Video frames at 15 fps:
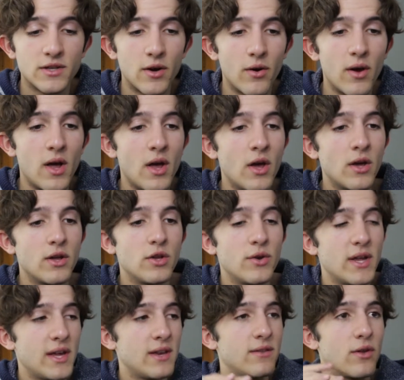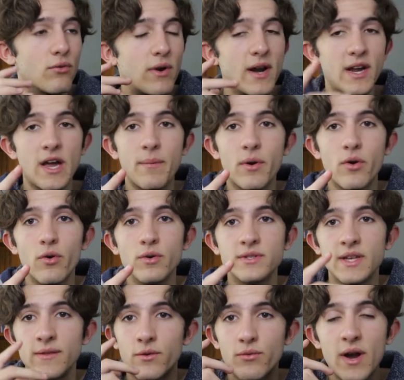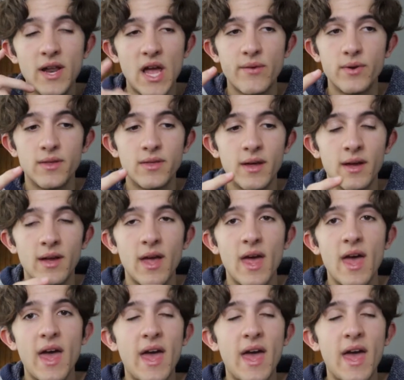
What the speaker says: So you need the right chemicals and the right everything.